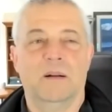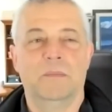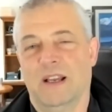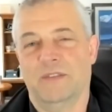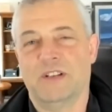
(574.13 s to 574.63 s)

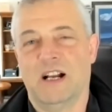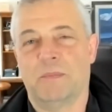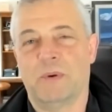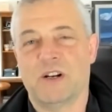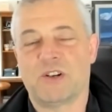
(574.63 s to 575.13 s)
They have tire
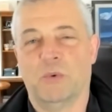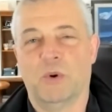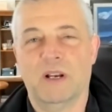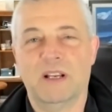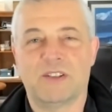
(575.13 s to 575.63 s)
pressure
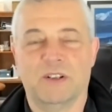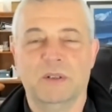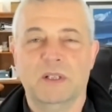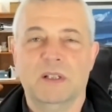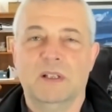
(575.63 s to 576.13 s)
warning. So,
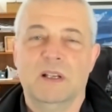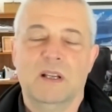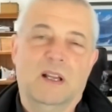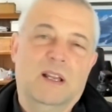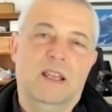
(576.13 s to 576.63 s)

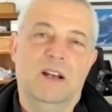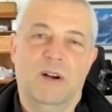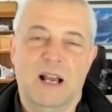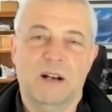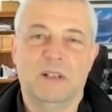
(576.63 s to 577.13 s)

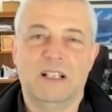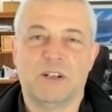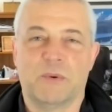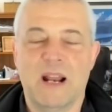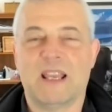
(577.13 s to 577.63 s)
I don't like to
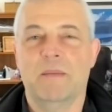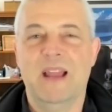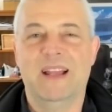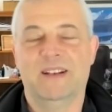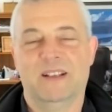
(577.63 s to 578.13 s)

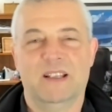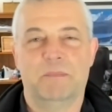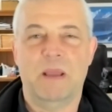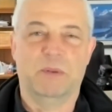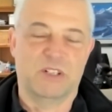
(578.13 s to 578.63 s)
recommend that
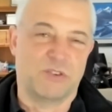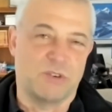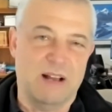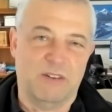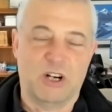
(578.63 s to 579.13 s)
people just
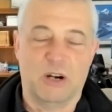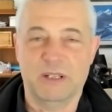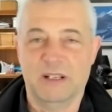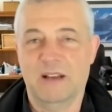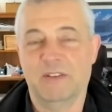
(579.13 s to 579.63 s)
drive a car
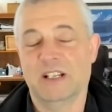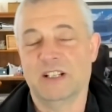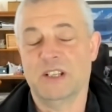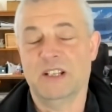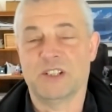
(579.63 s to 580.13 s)
without having it
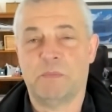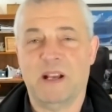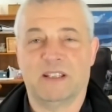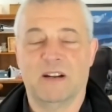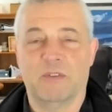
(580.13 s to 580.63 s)

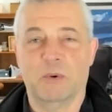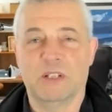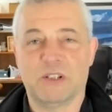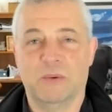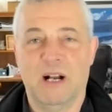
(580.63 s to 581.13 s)
inspected every
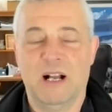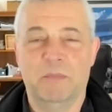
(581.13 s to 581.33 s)
once in a while.